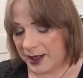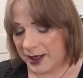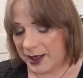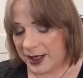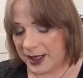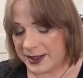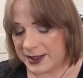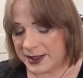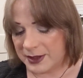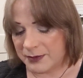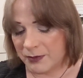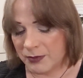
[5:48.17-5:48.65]

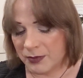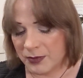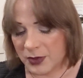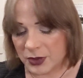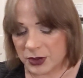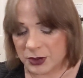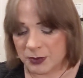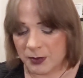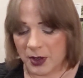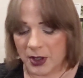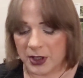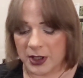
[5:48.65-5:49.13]
This is
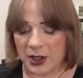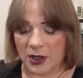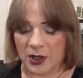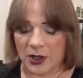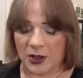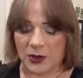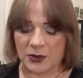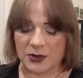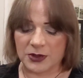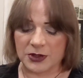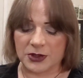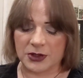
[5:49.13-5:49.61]
much more your
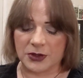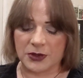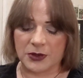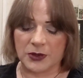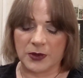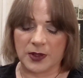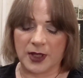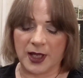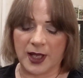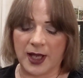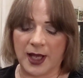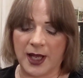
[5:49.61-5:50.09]
old
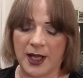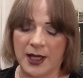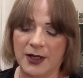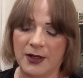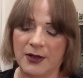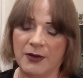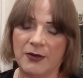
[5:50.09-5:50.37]
school kind